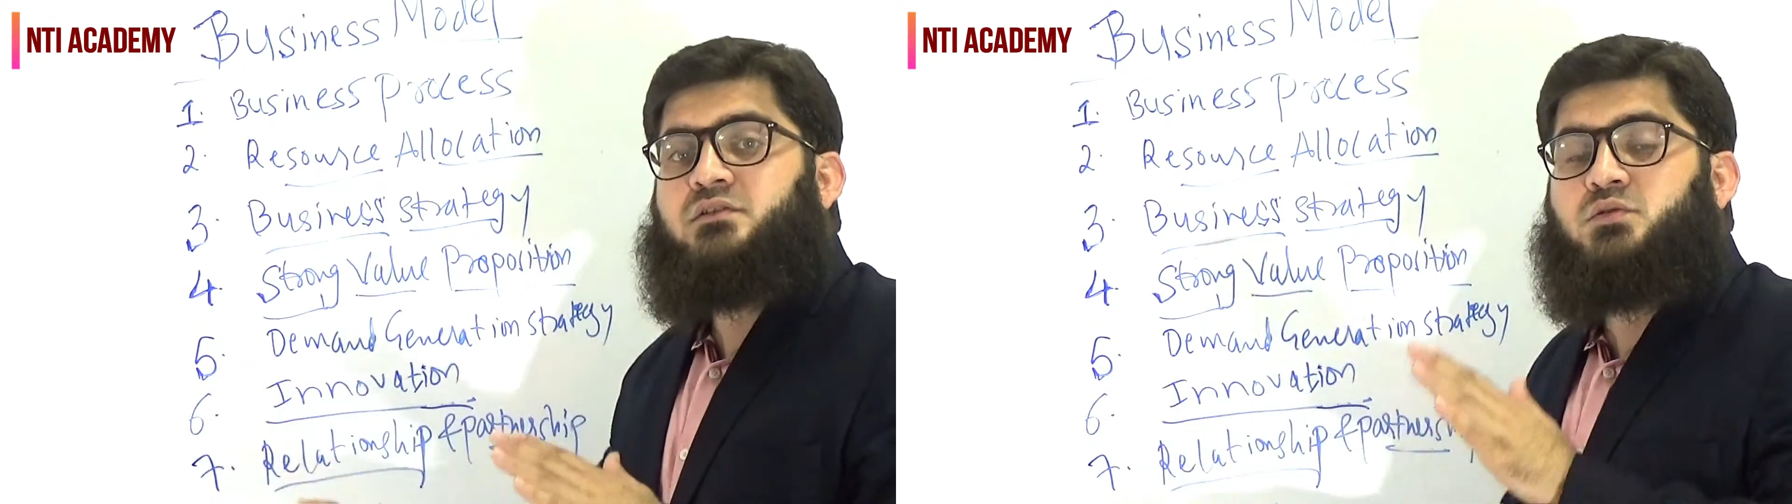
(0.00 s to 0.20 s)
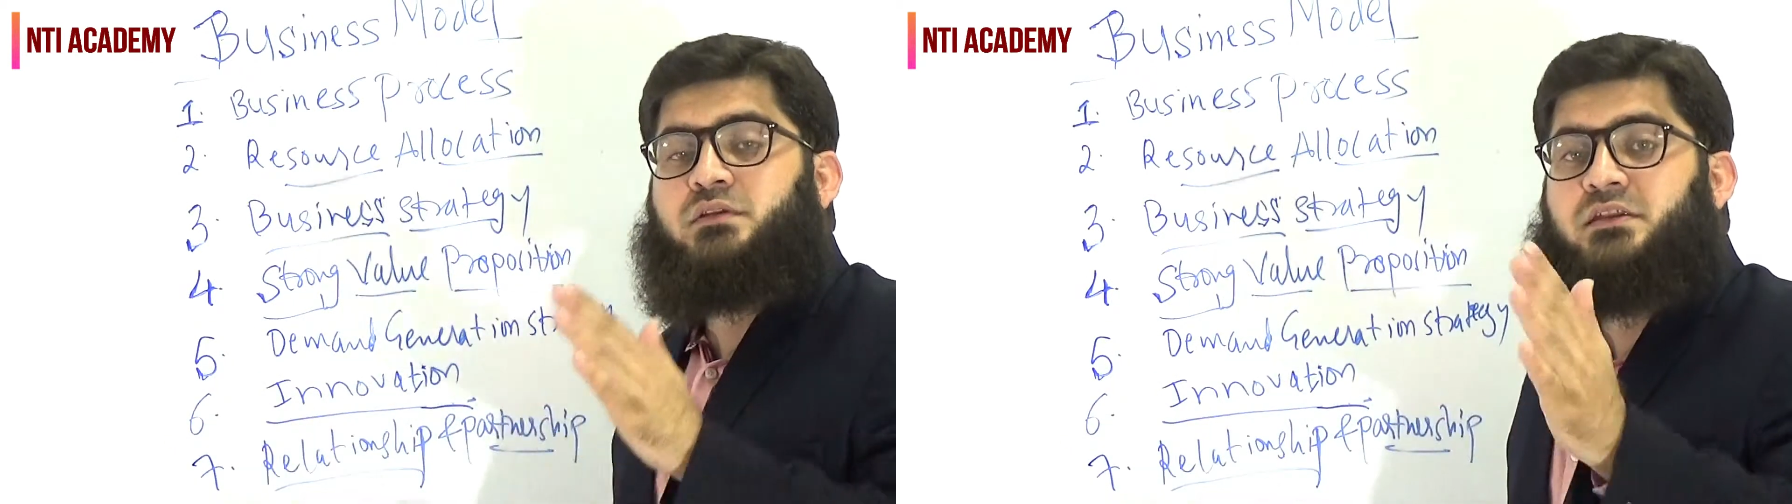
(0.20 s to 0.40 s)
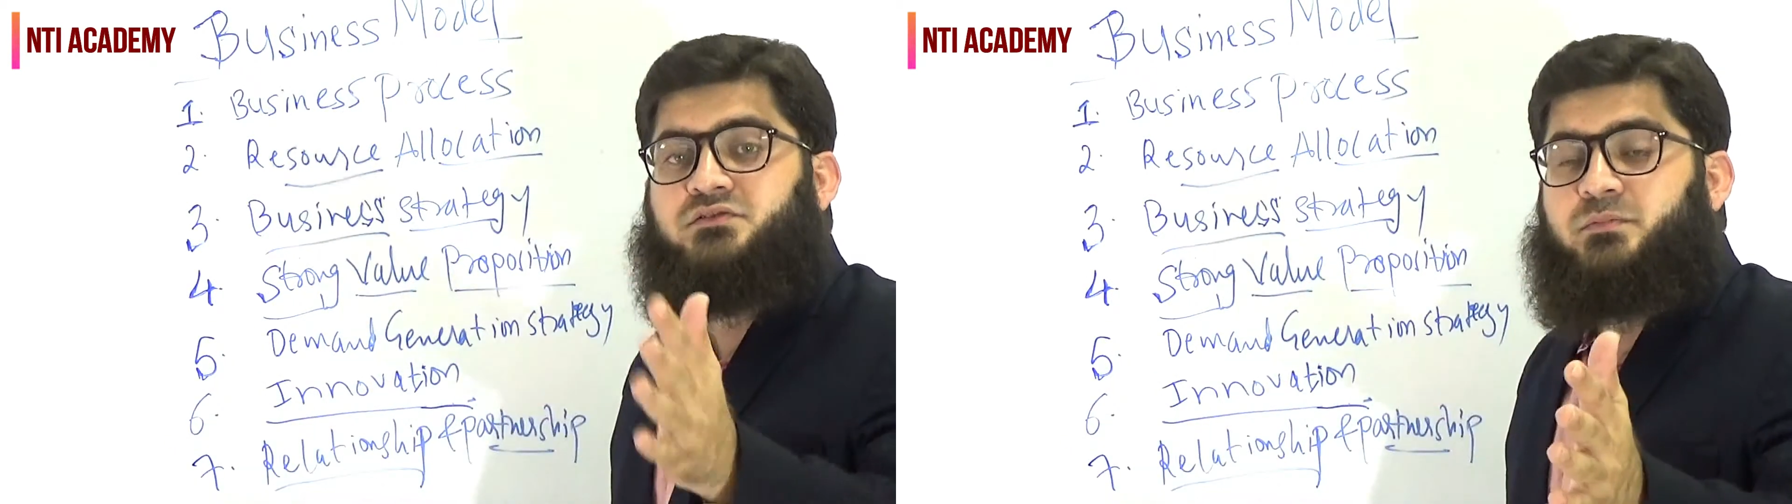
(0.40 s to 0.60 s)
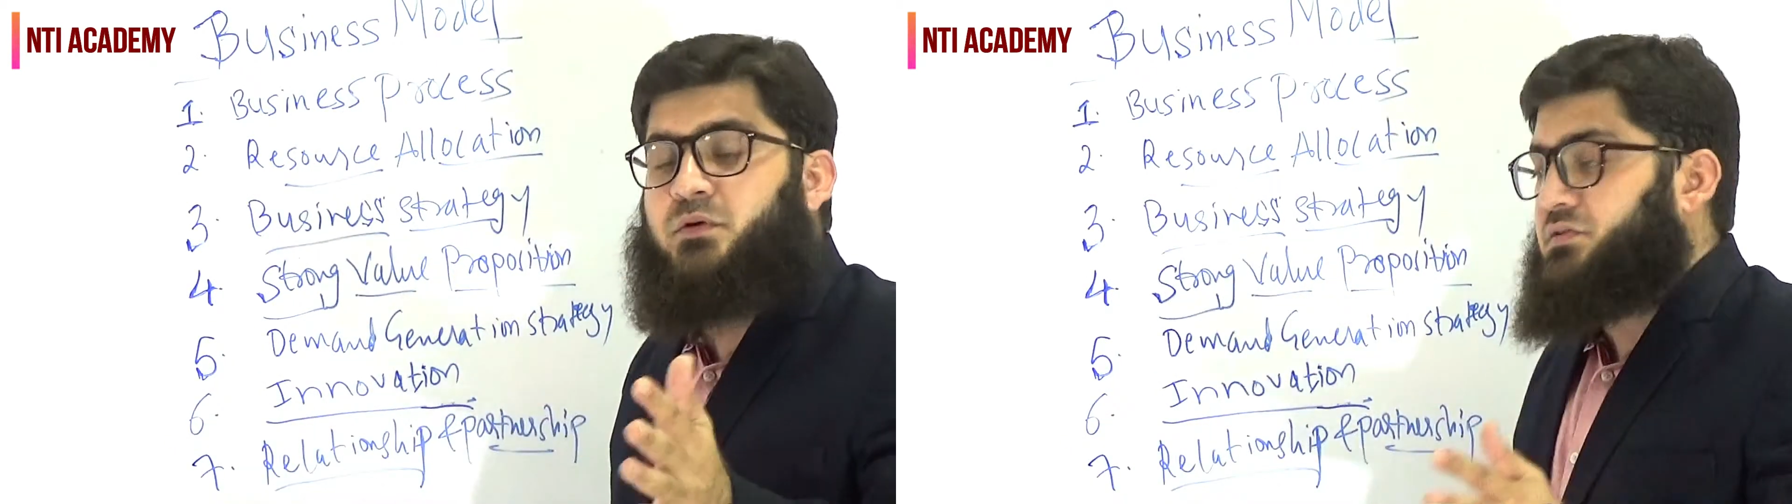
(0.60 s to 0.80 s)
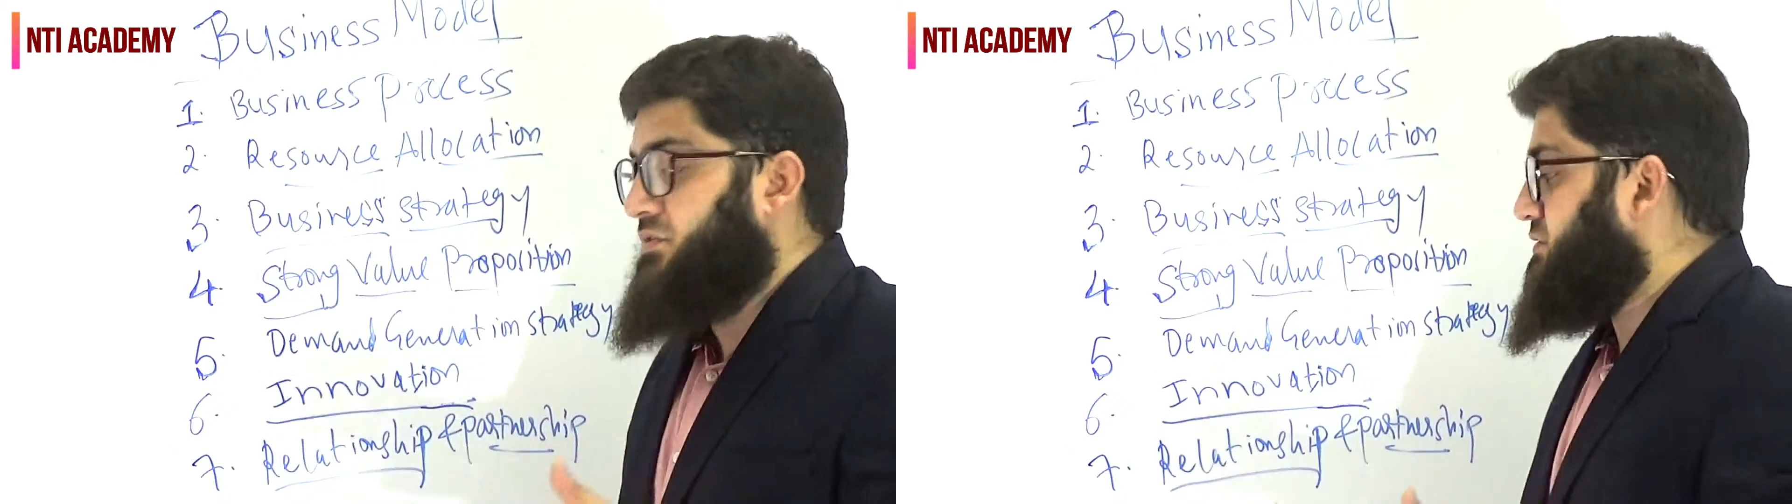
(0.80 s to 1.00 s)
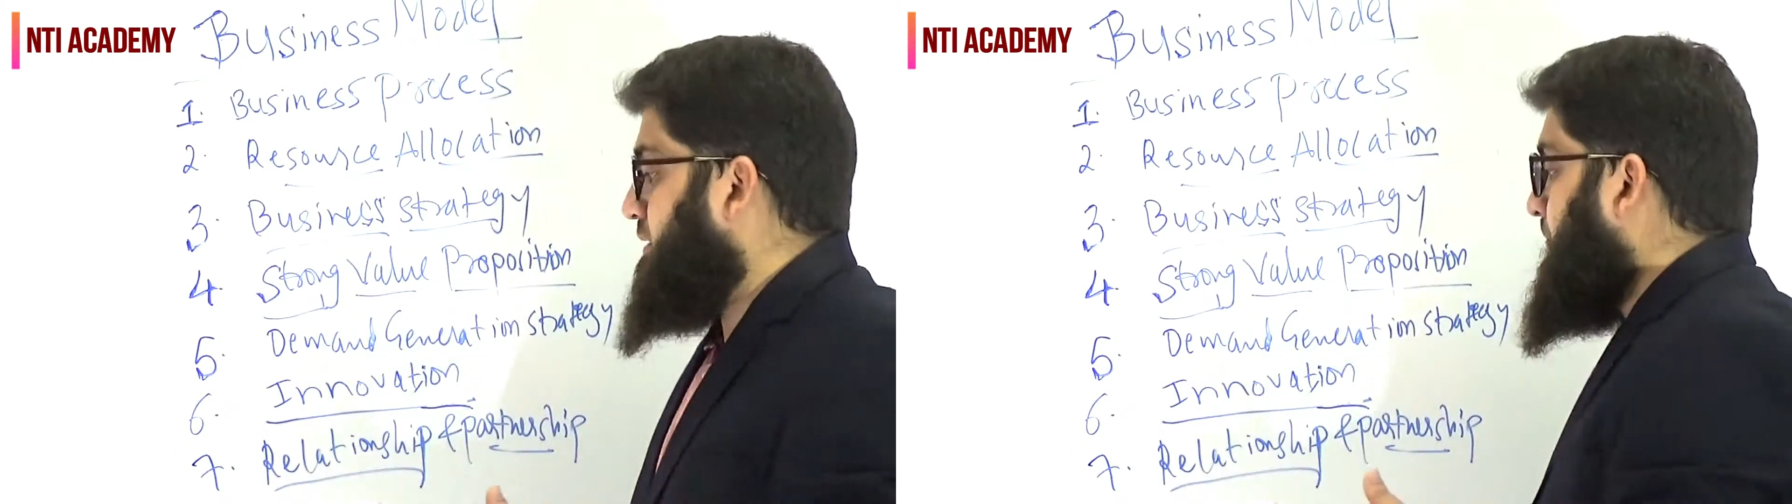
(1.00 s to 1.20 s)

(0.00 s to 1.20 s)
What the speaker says: to the distributors,